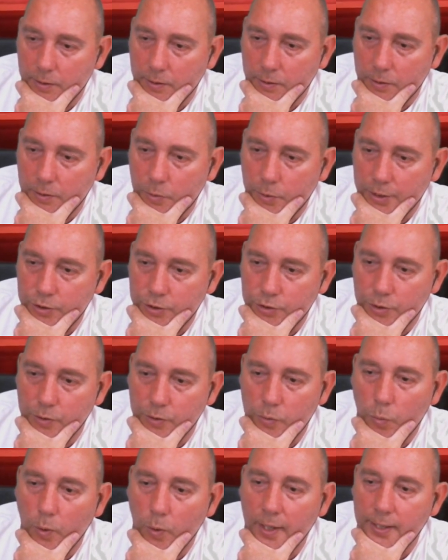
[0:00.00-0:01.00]

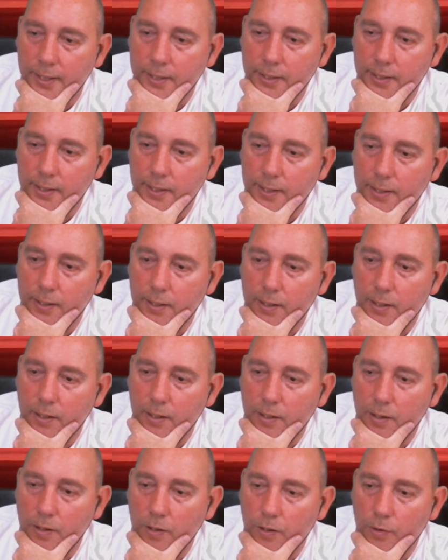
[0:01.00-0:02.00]
Question: why
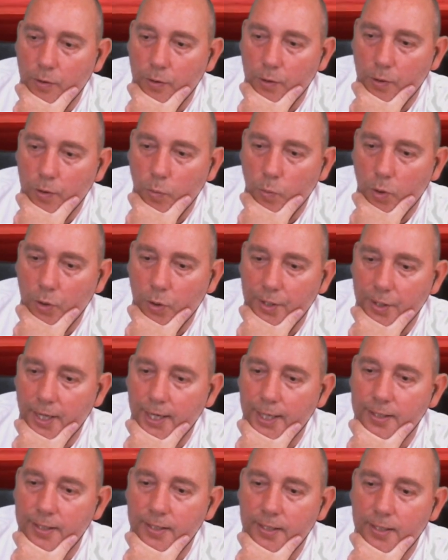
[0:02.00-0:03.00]
the 1
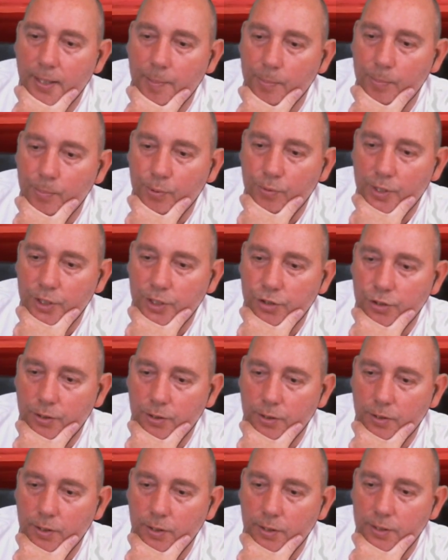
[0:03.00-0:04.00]
atm
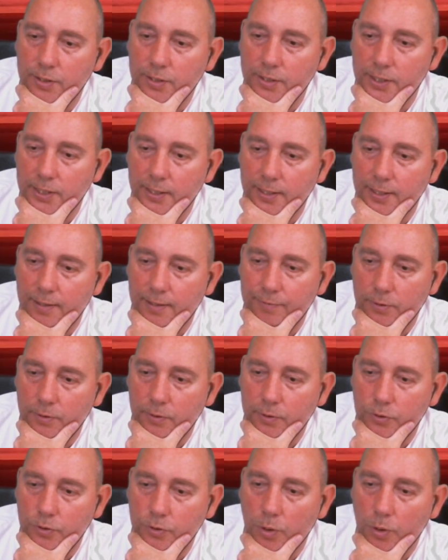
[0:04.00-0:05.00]
pressure at sea level
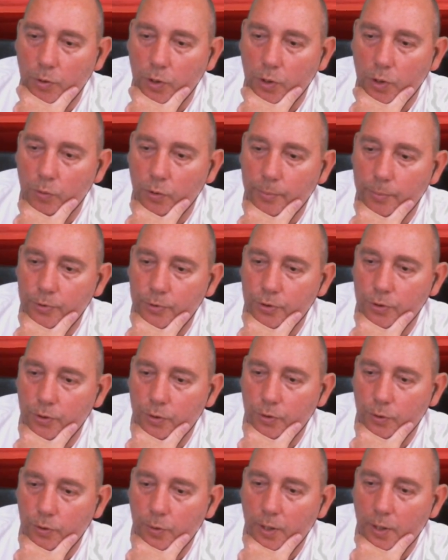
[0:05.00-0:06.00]
don't go up
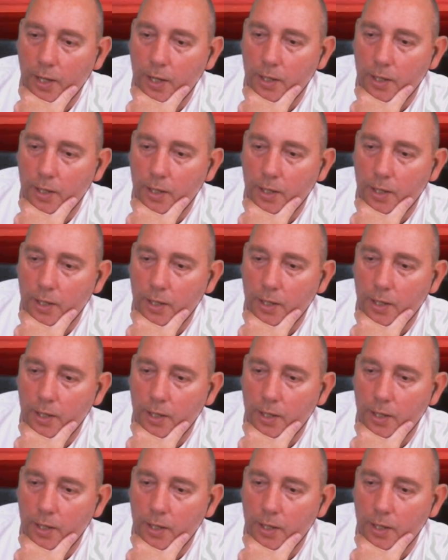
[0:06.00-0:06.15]
to